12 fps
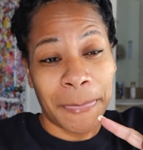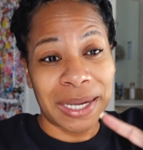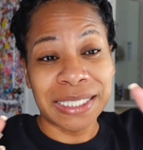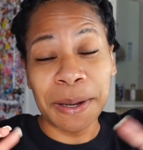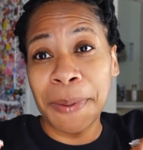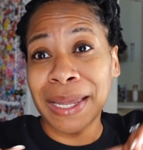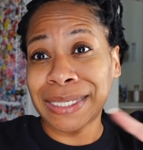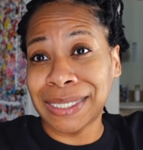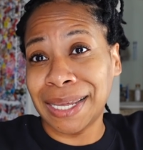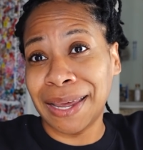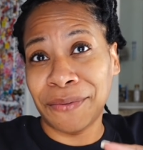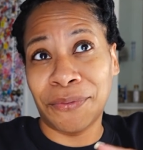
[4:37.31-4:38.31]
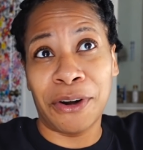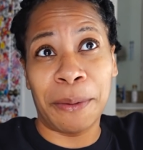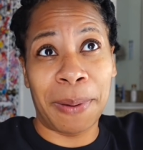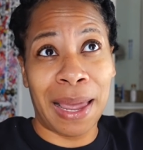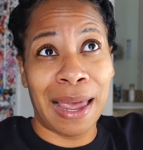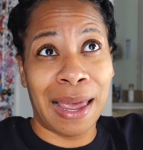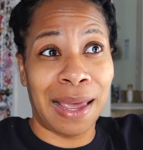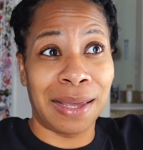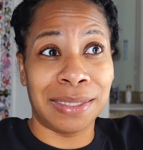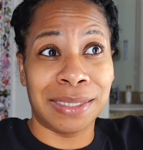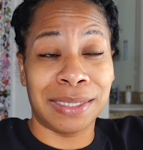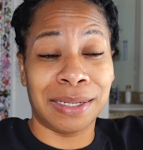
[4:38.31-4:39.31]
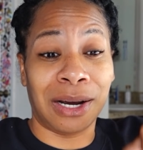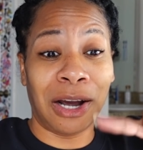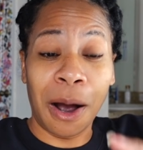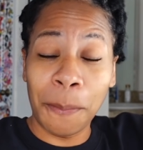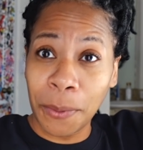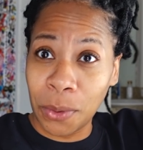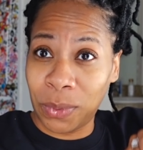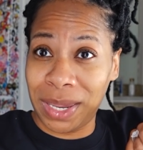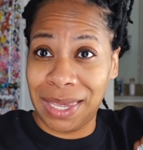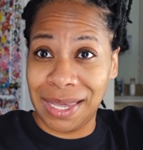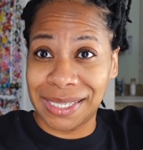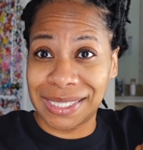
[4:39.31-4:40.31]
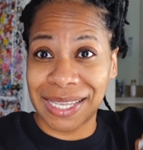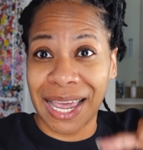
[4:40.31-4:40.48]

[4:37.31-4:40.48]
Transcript: She been sick for the past couple weeks